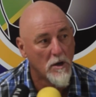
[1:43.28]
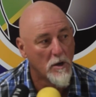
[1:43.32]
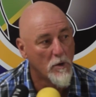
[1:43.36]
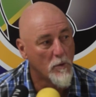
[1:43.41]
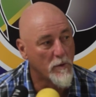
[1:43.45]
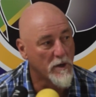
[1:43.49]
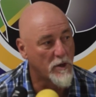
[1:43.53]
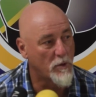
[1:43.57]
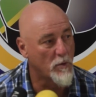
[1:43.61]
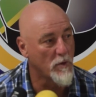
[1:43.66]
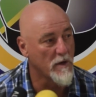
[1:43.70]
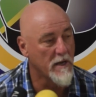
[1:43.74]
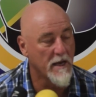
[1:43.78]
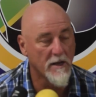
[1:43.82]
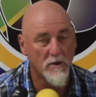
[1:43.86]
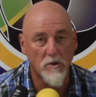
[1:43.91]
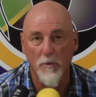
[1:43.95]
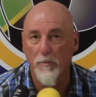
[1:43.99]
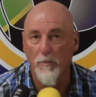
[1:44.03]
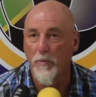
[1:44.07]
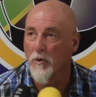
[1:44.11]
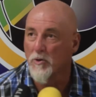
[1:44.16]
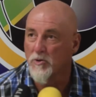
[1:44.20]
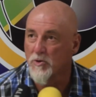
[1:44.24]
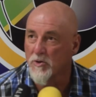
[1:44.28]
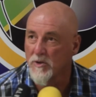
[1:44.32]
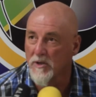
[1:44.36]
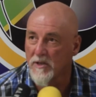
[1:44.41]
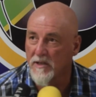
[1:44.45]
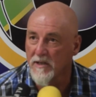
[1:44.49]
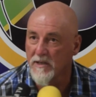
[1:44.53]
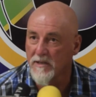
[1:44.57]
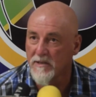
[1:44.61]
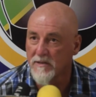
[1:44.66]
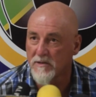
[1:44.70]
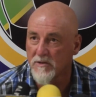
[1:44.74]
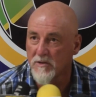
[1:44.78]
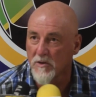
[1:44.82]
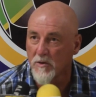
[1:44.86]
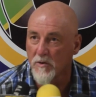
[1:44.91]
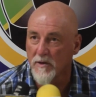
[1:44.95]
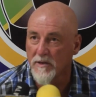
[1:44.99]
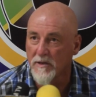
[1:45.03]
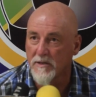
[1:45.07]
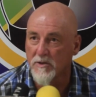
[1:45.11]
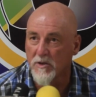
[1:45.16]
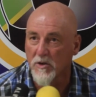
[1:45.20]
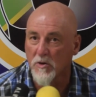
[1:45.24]
we create opportunities, so
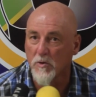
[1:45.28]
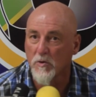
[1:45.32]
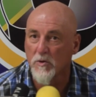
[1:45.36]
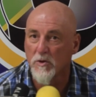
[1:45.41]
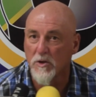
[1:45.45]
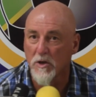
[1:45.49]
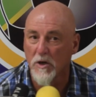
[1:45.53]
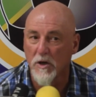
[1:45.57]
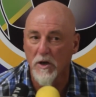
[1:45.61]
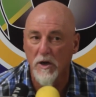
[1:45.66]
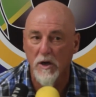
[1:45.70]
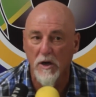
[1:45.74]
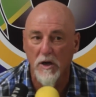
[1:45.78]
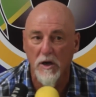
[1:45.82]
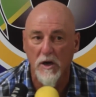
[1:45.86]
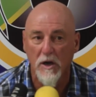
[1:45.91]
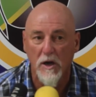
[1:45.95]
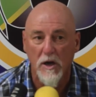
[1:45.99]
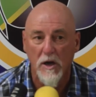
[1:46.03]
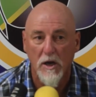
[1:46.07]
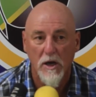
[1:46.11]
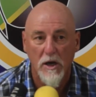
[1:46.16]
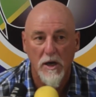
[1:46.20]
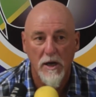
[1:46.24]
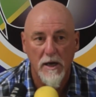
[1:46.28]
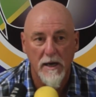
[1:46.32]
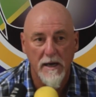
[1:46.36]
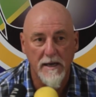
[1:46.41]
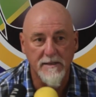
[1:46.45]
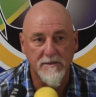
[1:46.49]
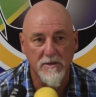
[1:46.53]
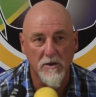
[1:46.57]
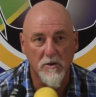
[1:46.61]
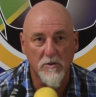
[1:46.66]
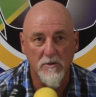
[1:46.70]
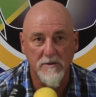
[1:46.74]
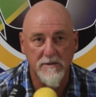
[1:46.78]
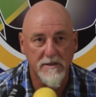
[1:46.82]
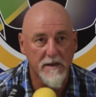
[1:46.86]
it's a good